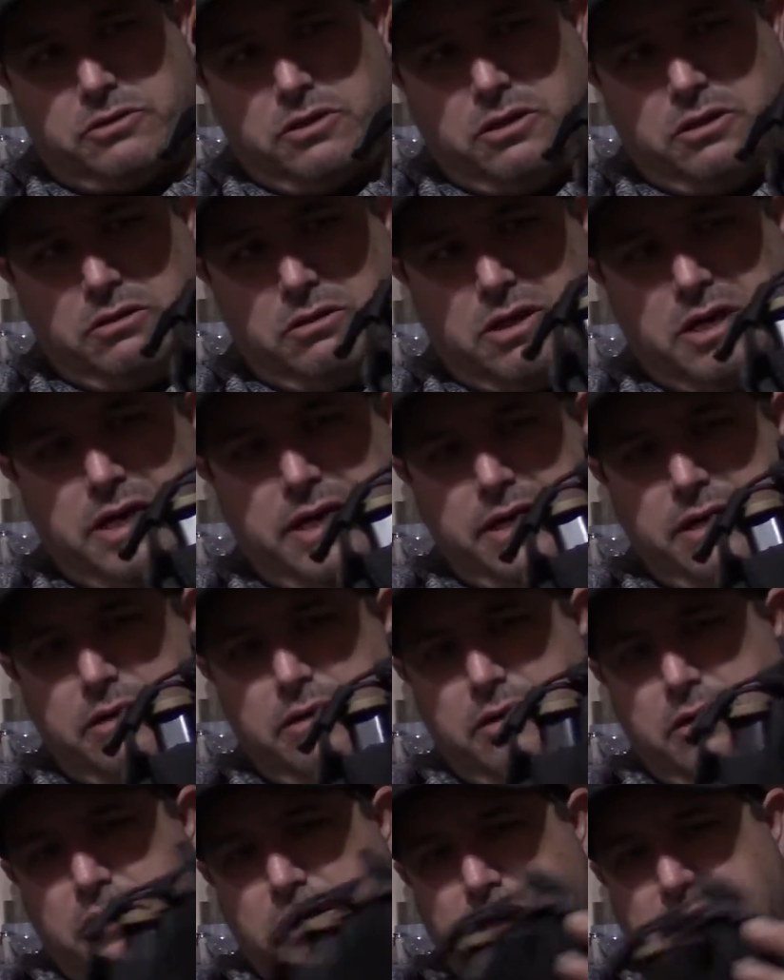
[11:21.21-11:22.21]
a lot.
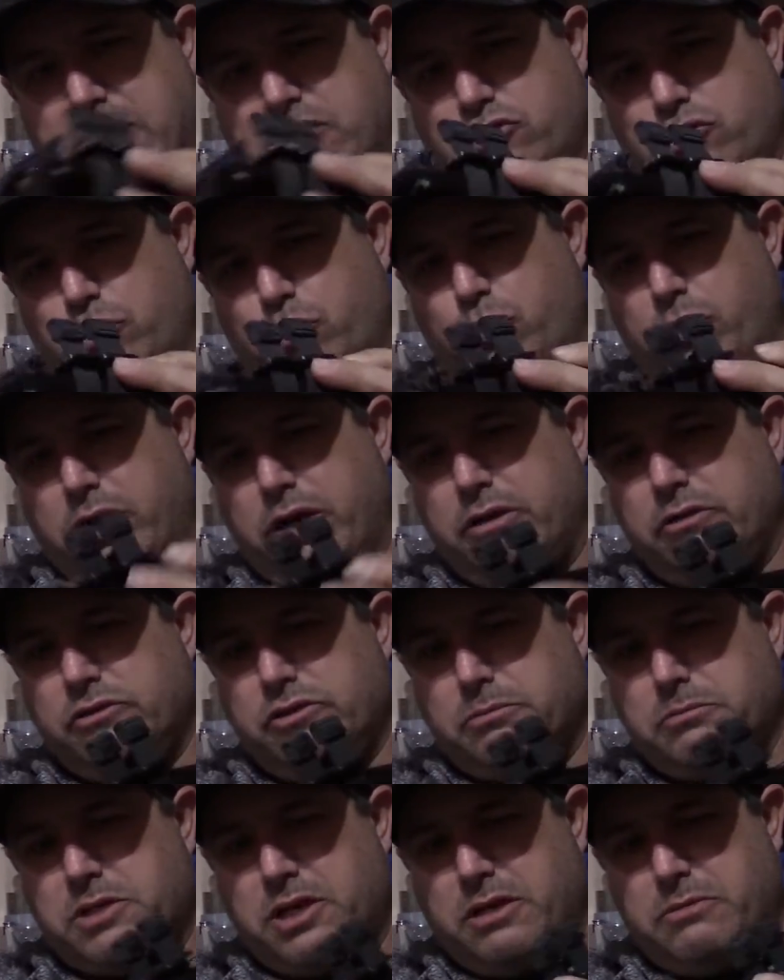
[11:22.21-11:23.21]
I actually wear it
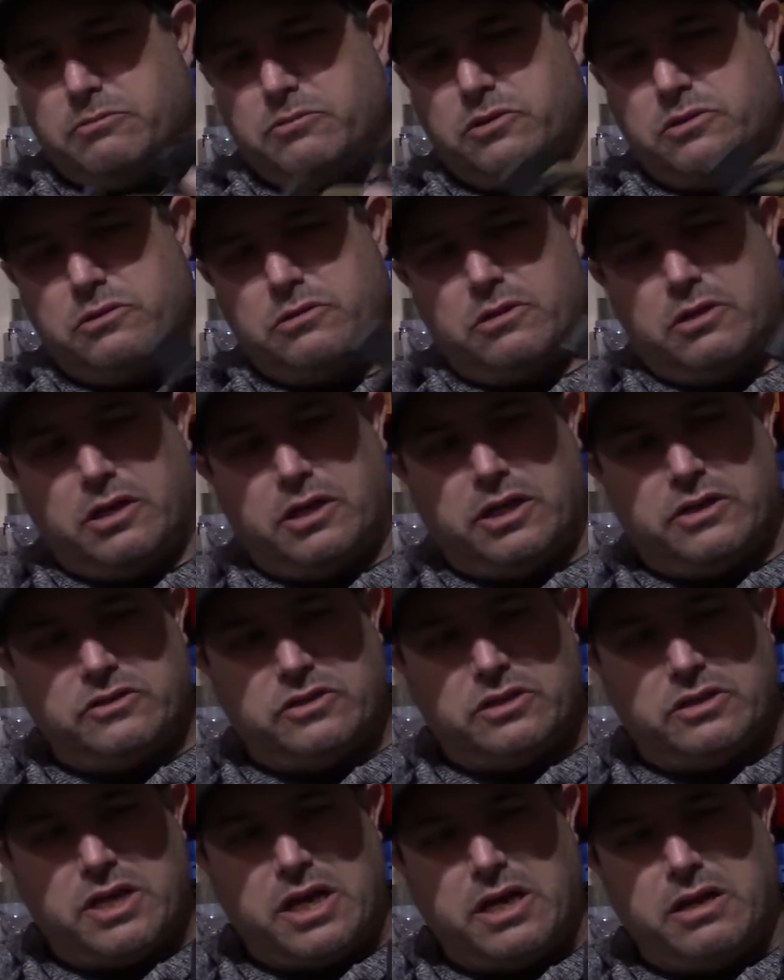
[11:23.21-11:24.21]
sometimes as a
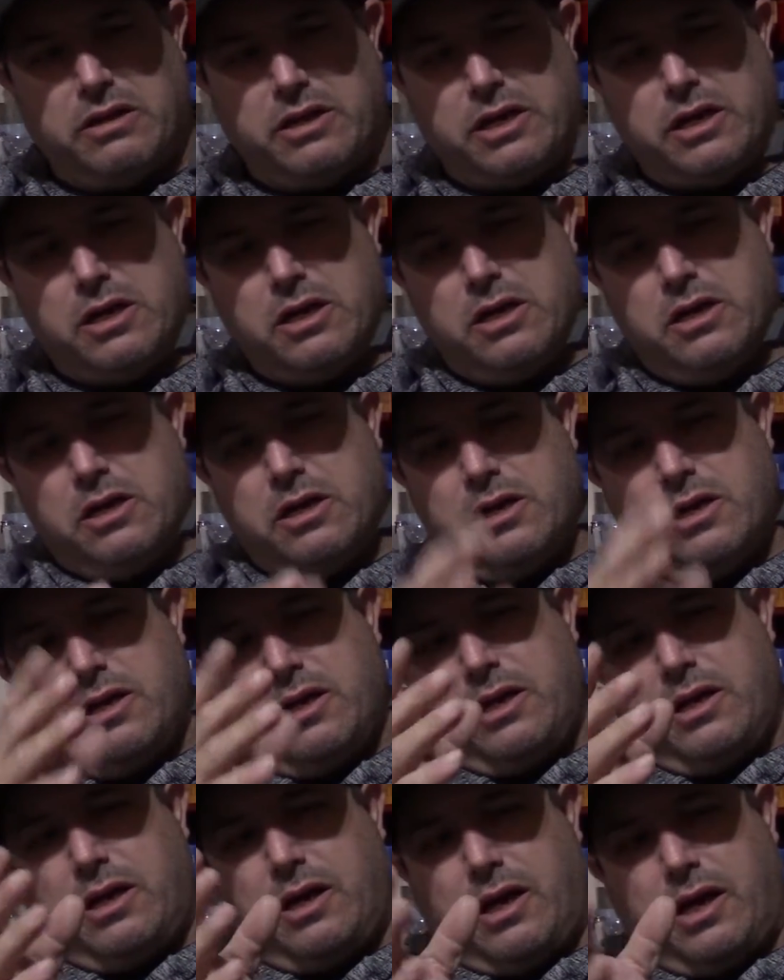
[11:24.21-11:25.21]
daily.
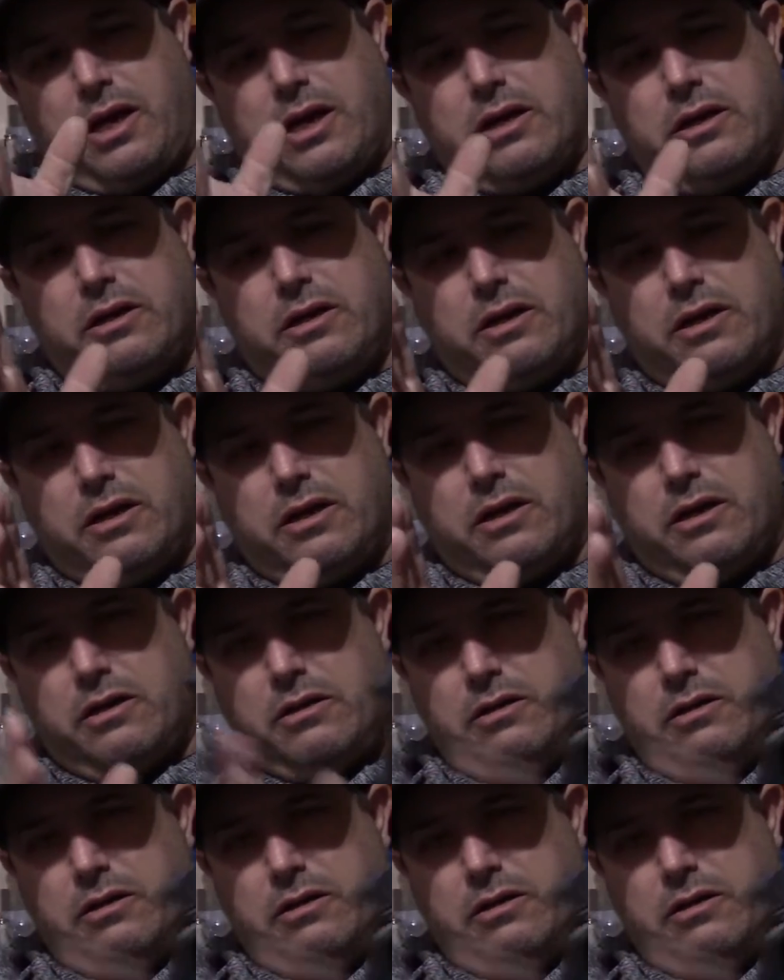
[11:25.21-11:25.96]
And I